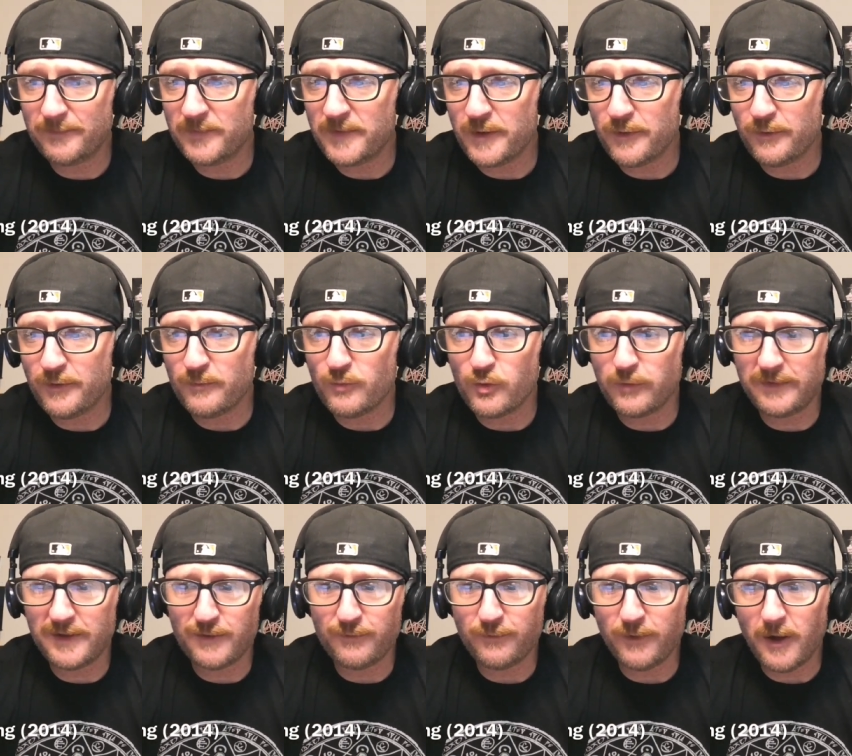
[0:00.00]
you know the
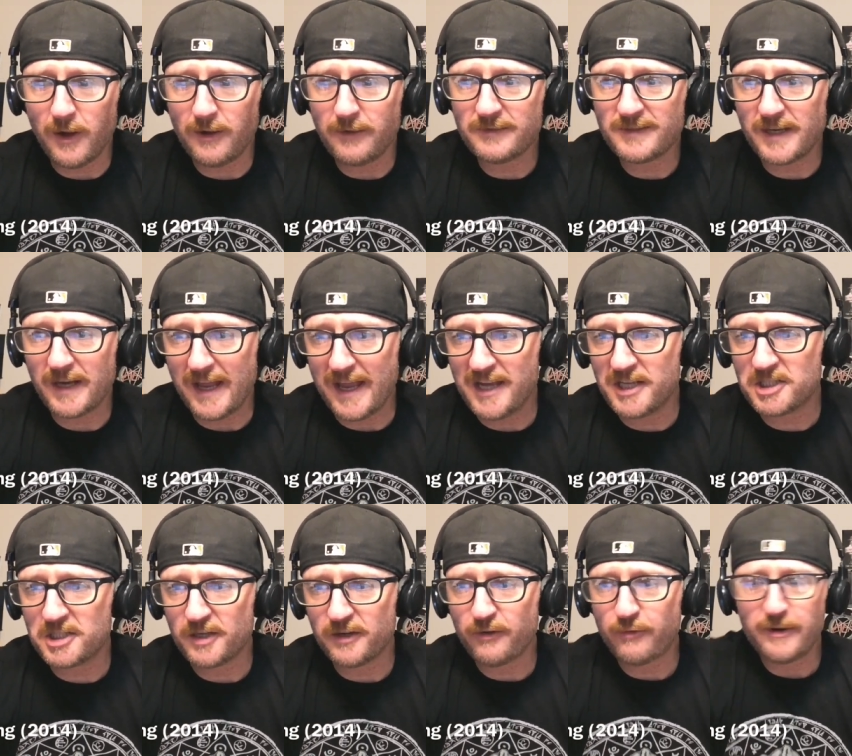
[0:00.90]
movie involves an
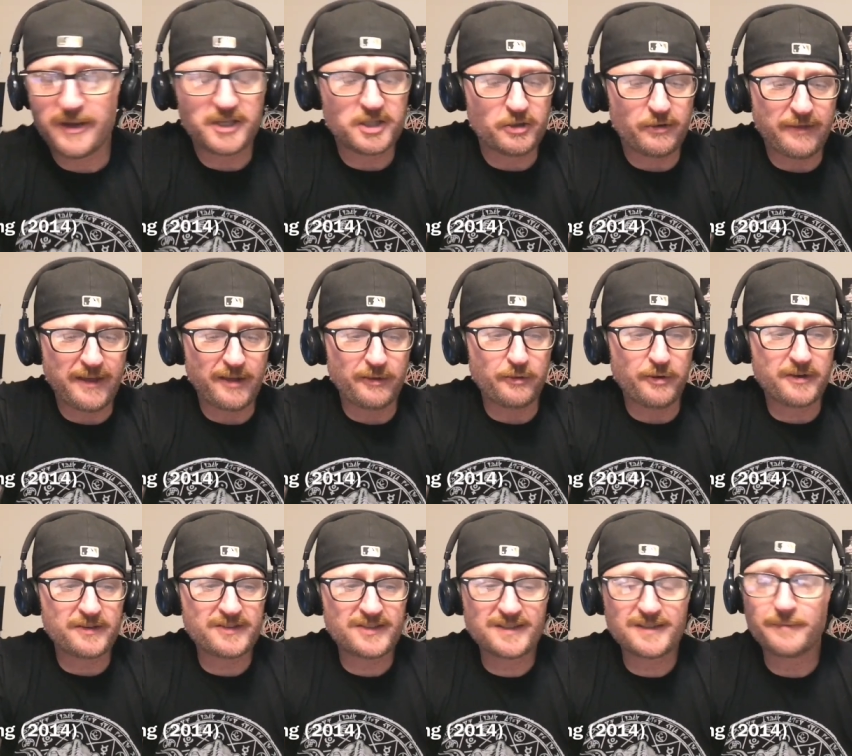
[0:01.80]
ancient creature that
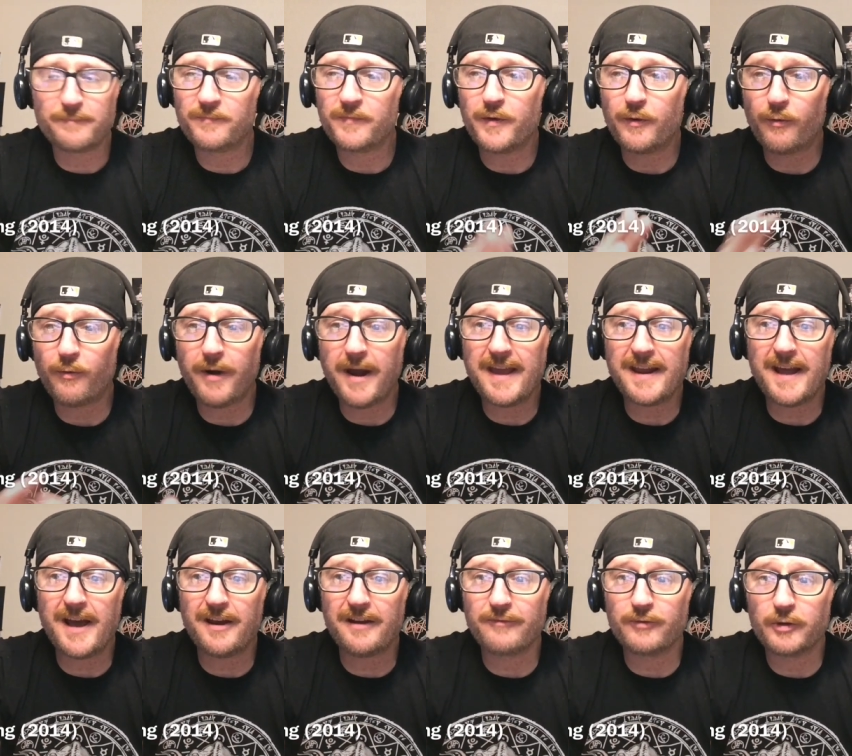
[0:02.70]
looks right
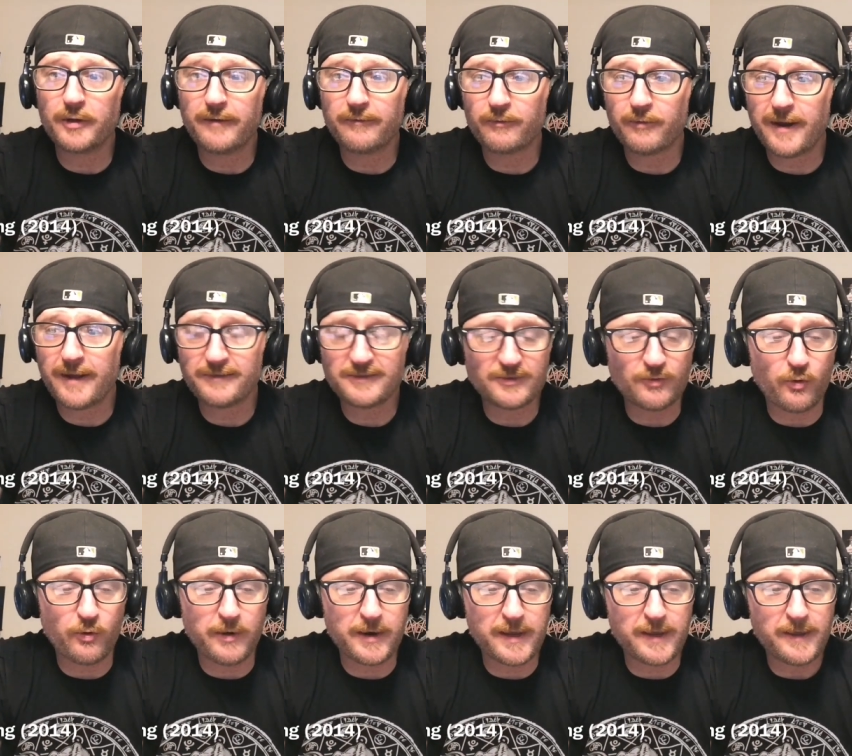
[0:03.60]
out of a Lovecraft
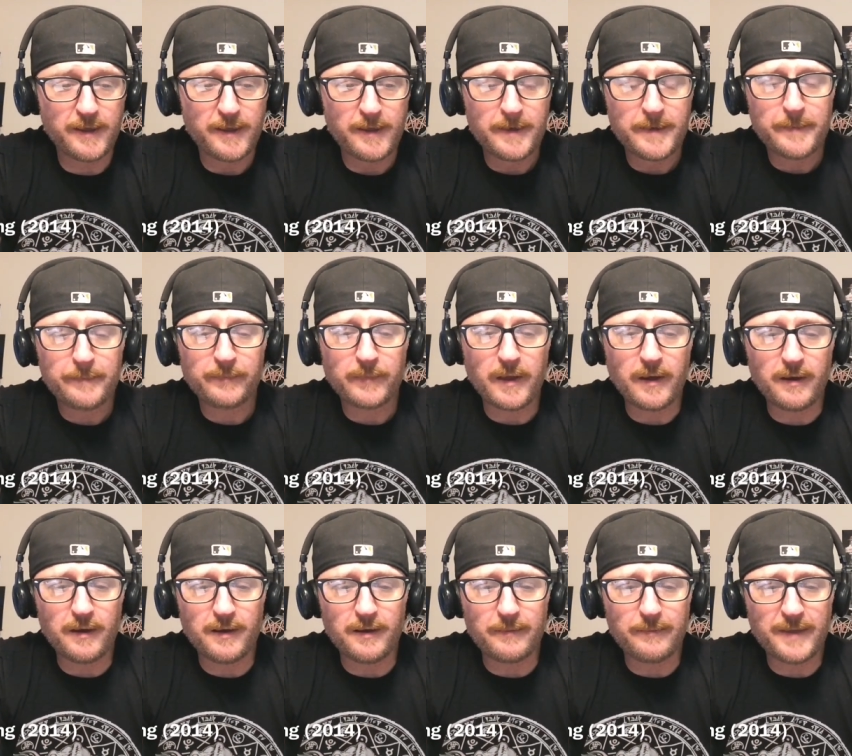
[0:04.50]
story.
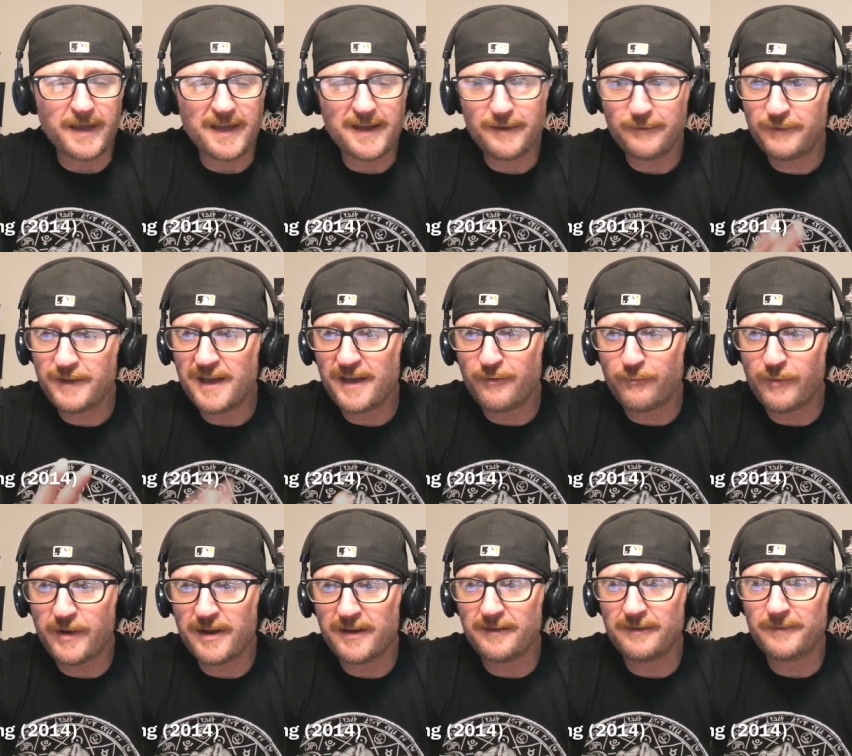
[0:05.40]
Um, and if he had
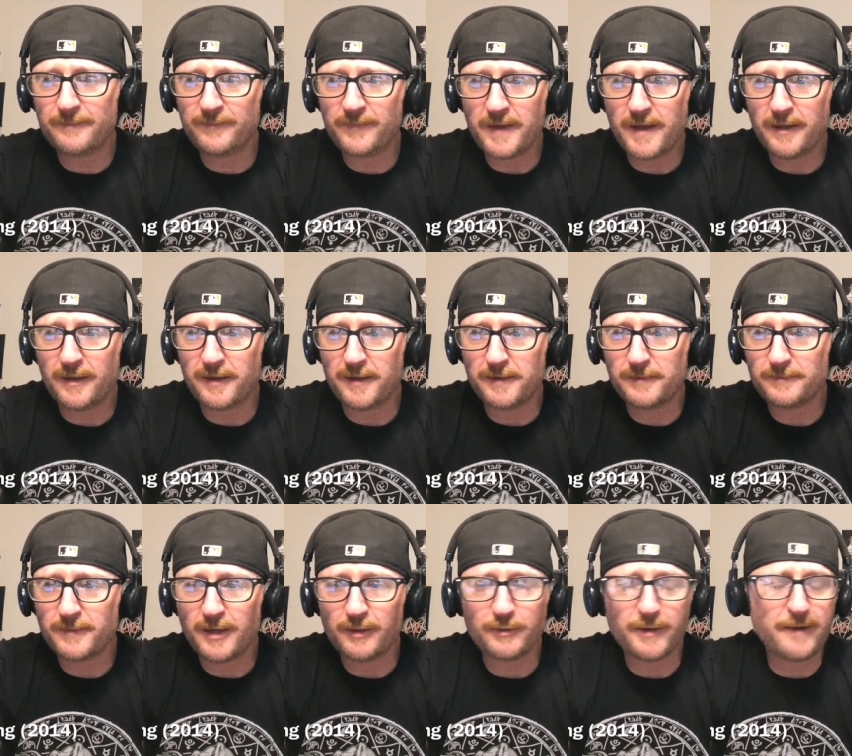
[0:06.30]
written a,
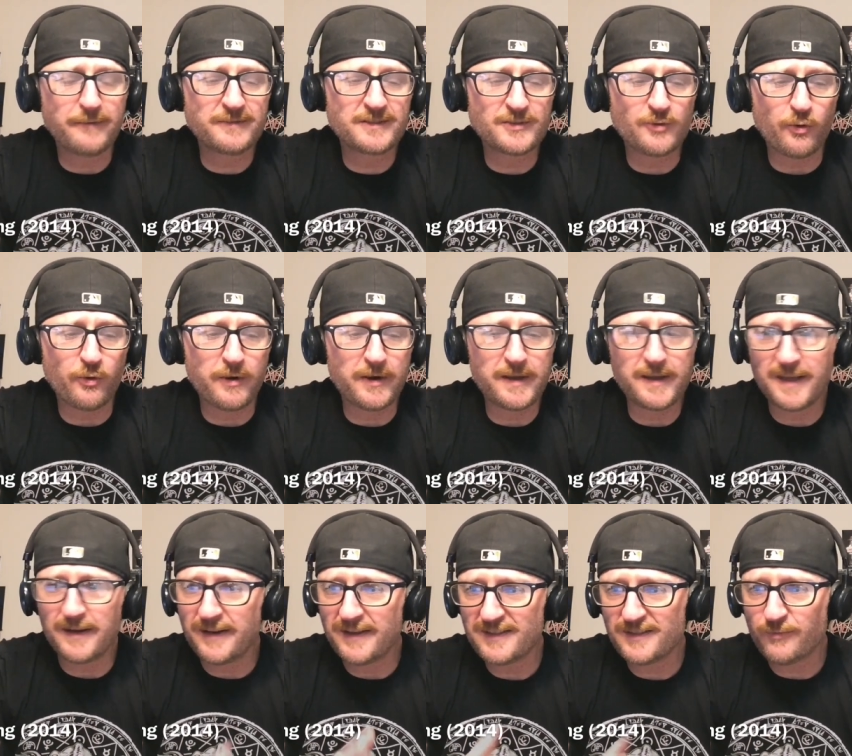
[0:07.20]
a, love
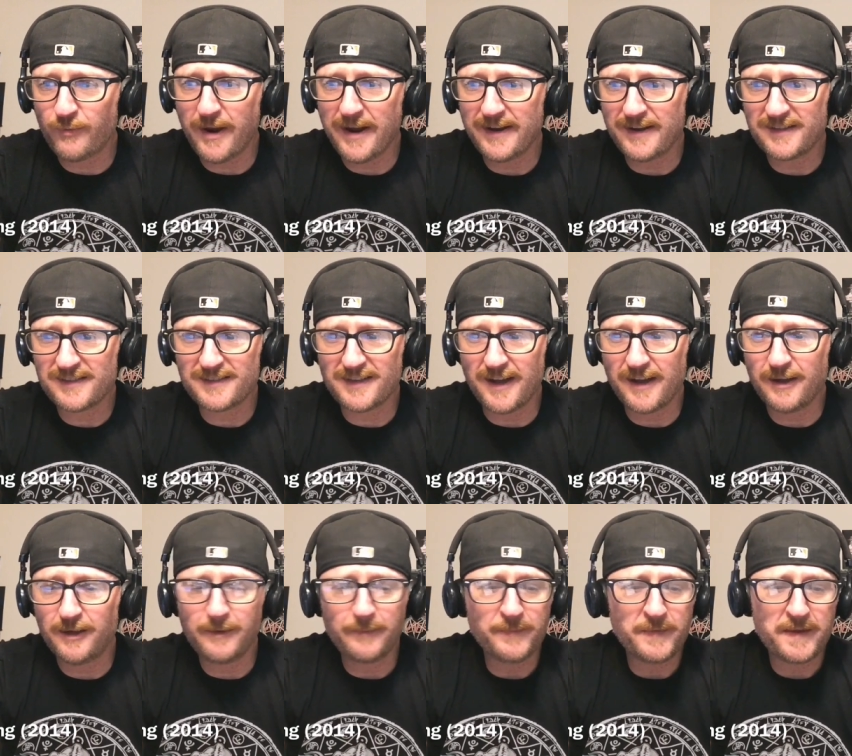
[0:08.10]
story in his writing
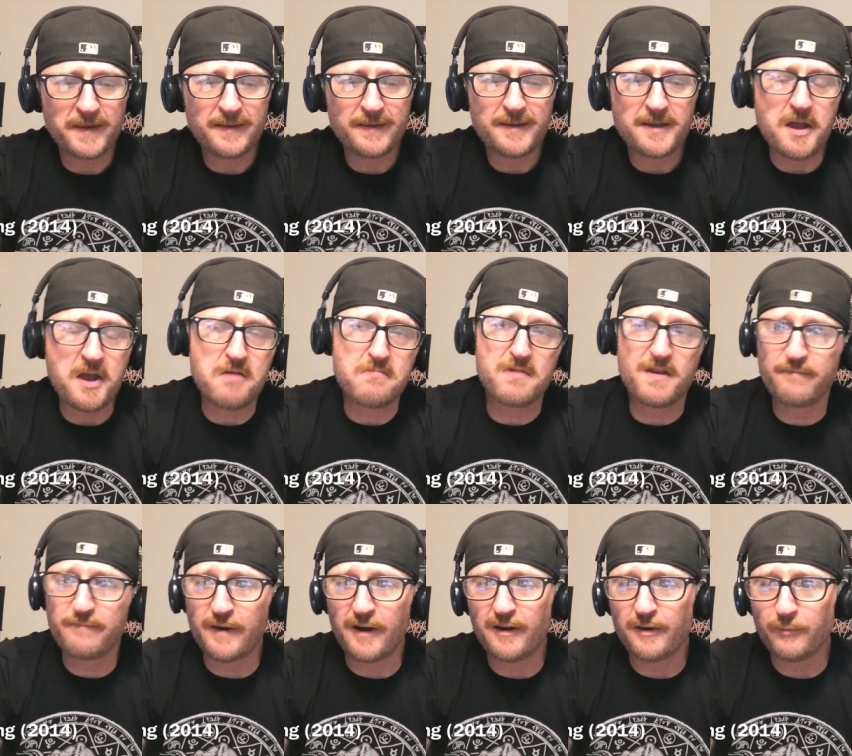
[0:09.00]
style,
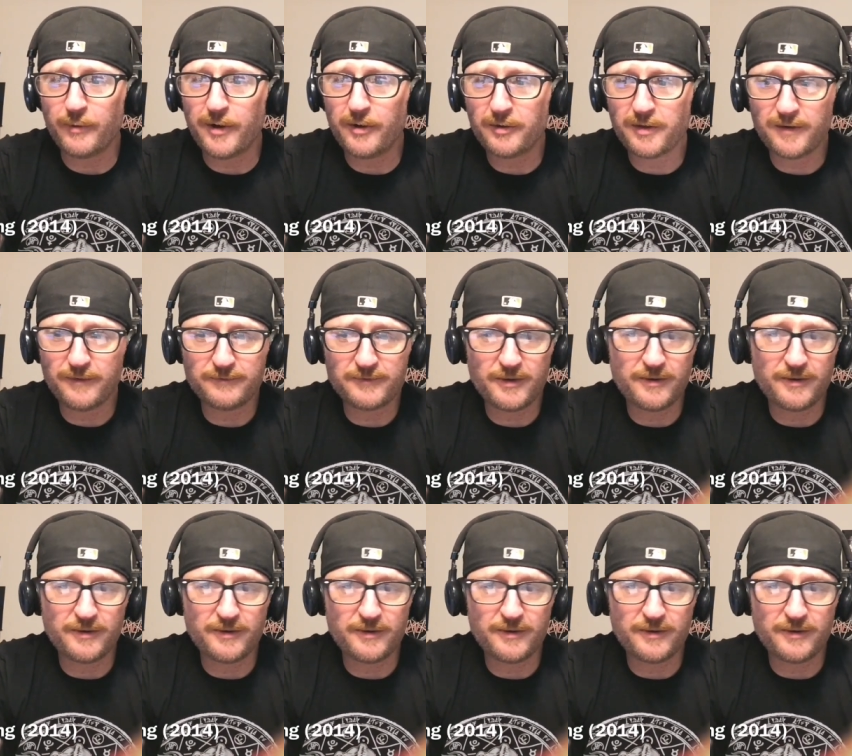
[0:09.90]
it very well could have